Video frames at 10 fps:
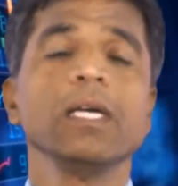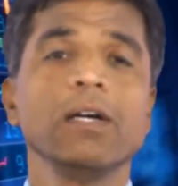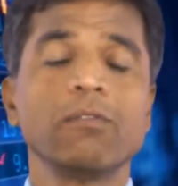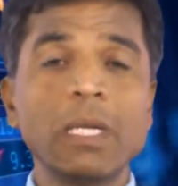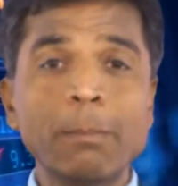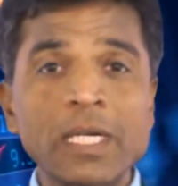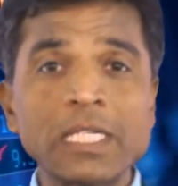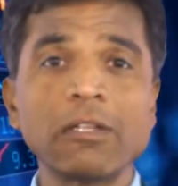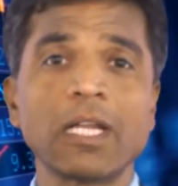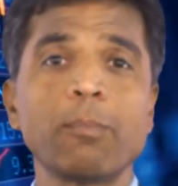One
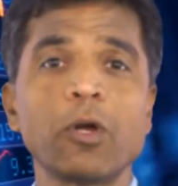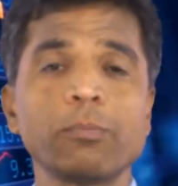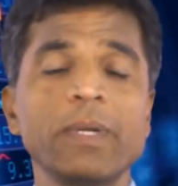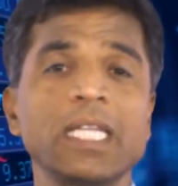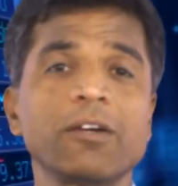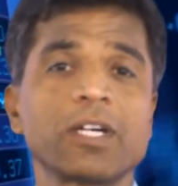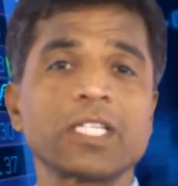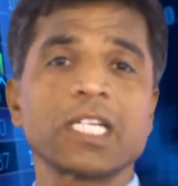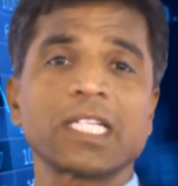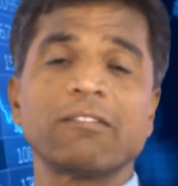particular apartment they have
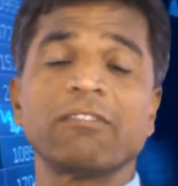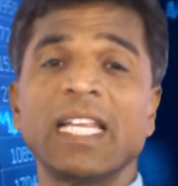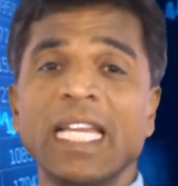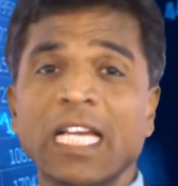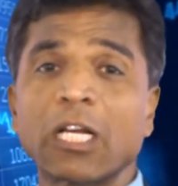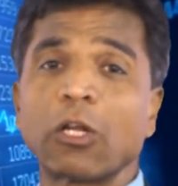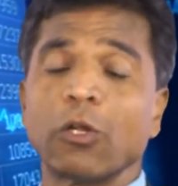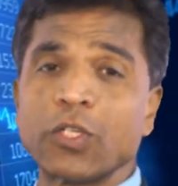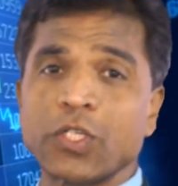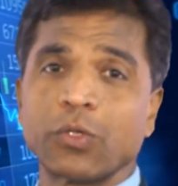constructed very
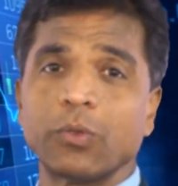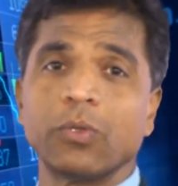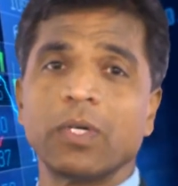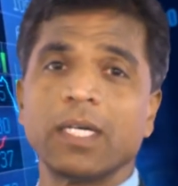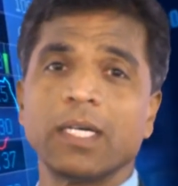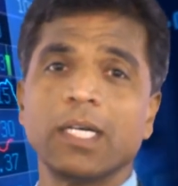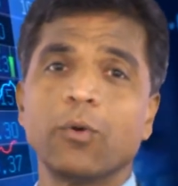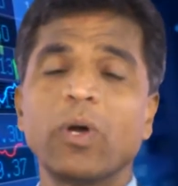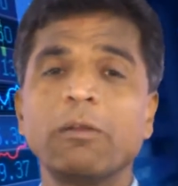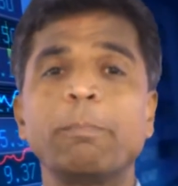close to
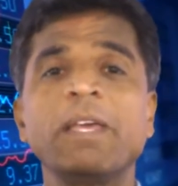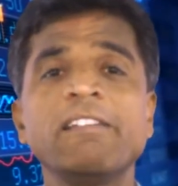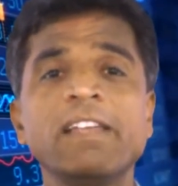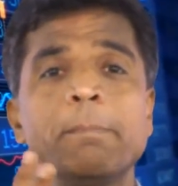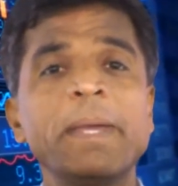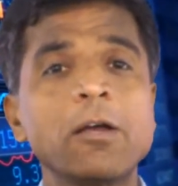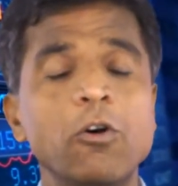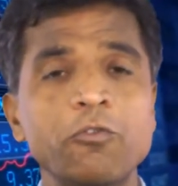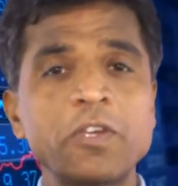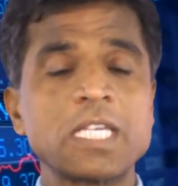one very big
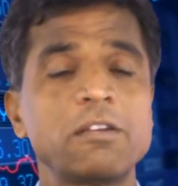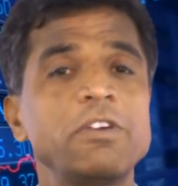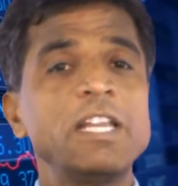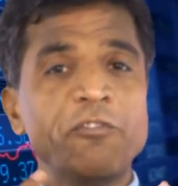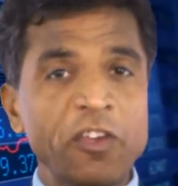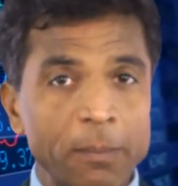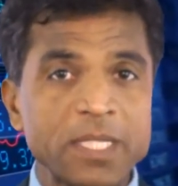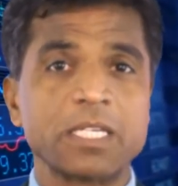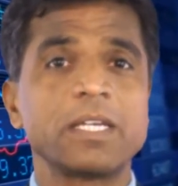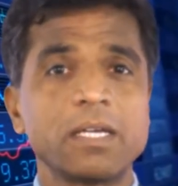office and very
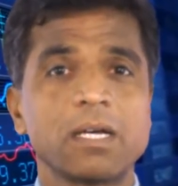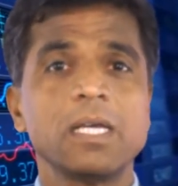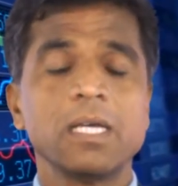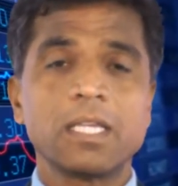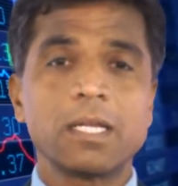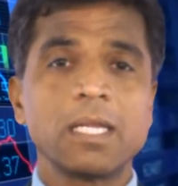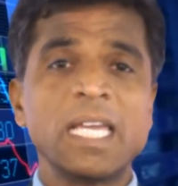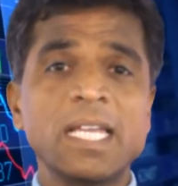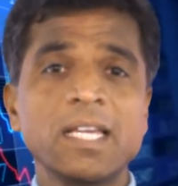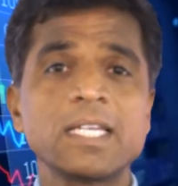famous area. That
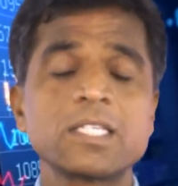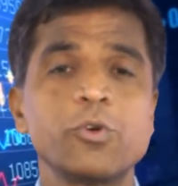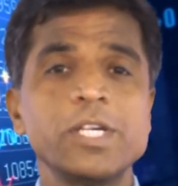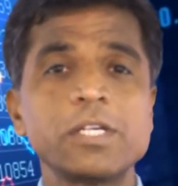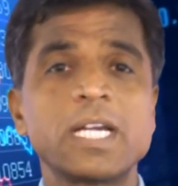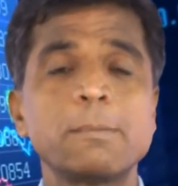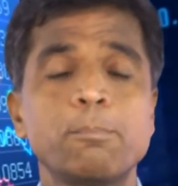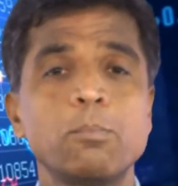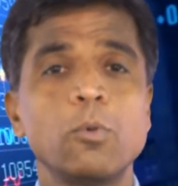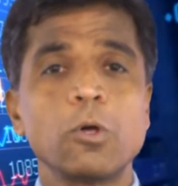area is going to
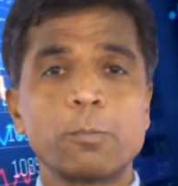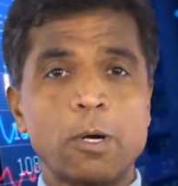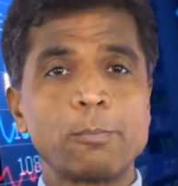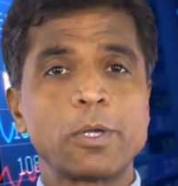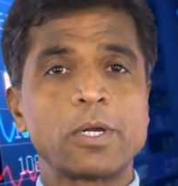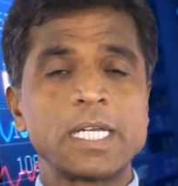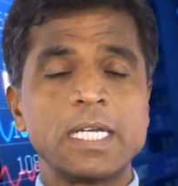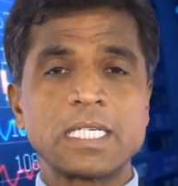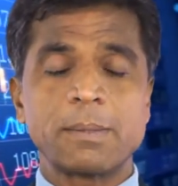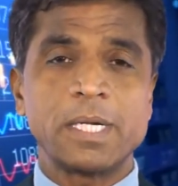get more popularity.
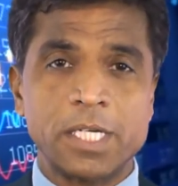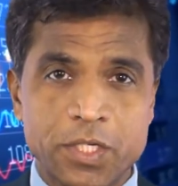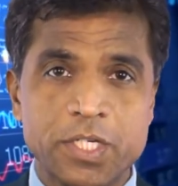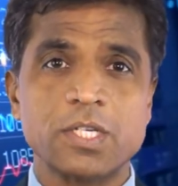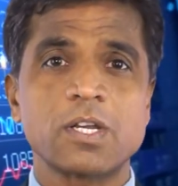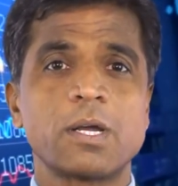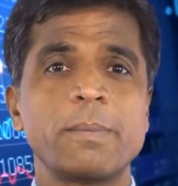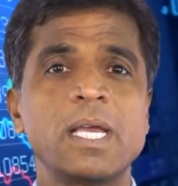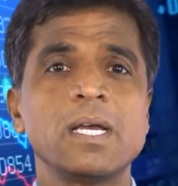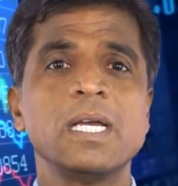Some industries are
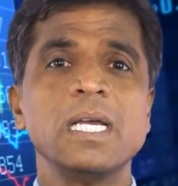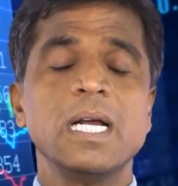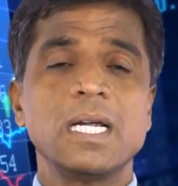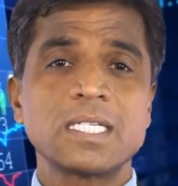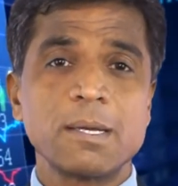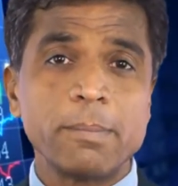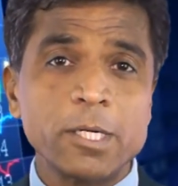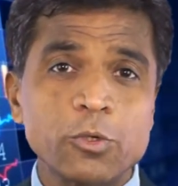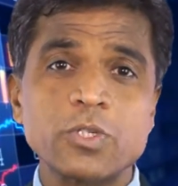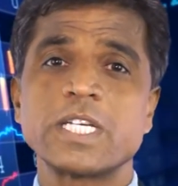coming and some
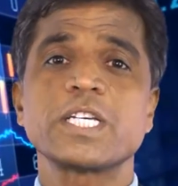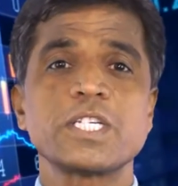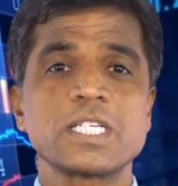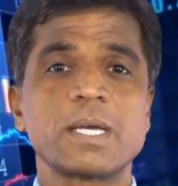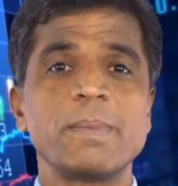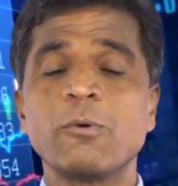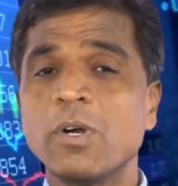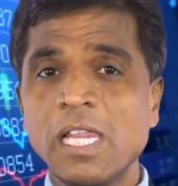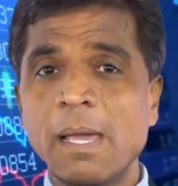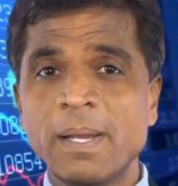metro station is coming. What
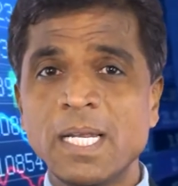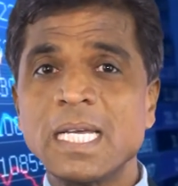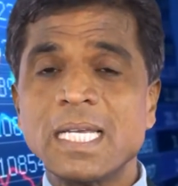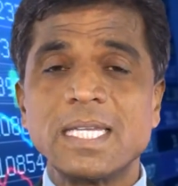will happen?